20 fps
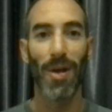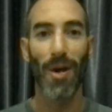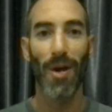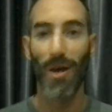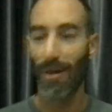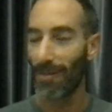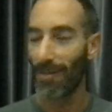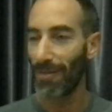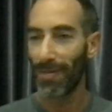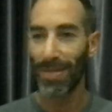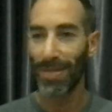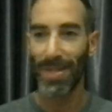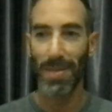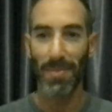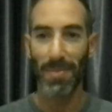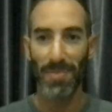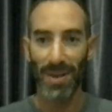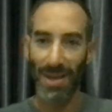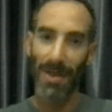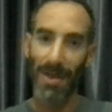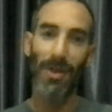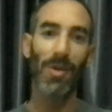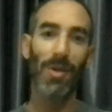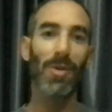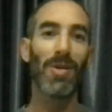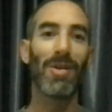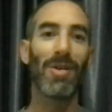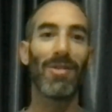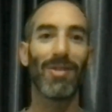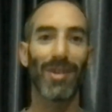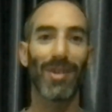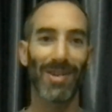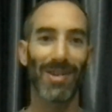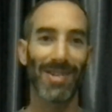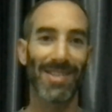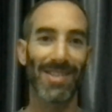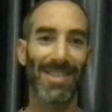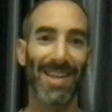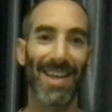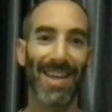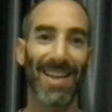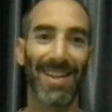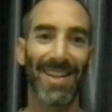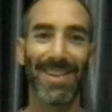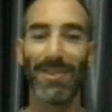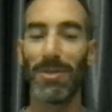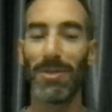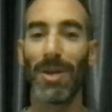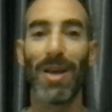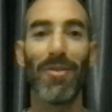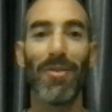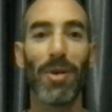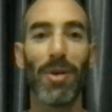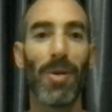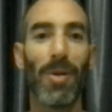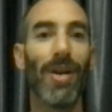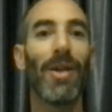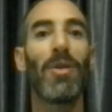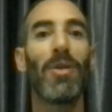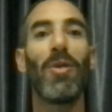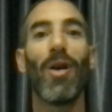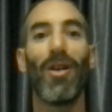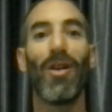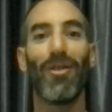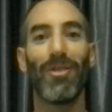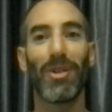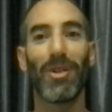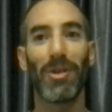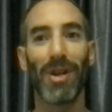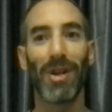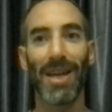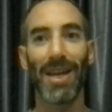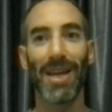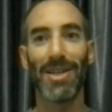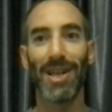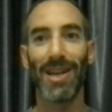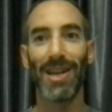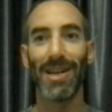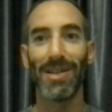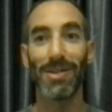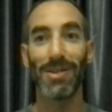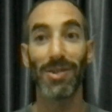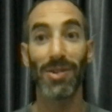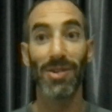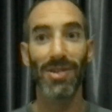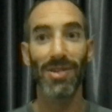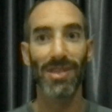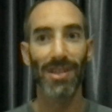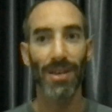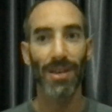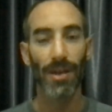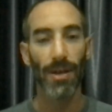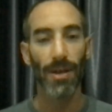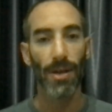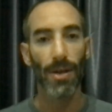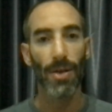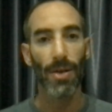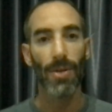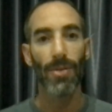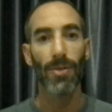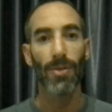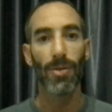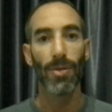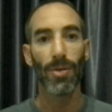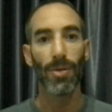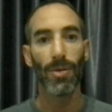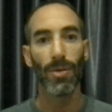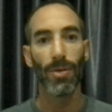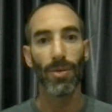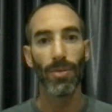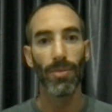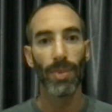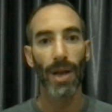of the bigger universe and whatever you want to call of creation and source to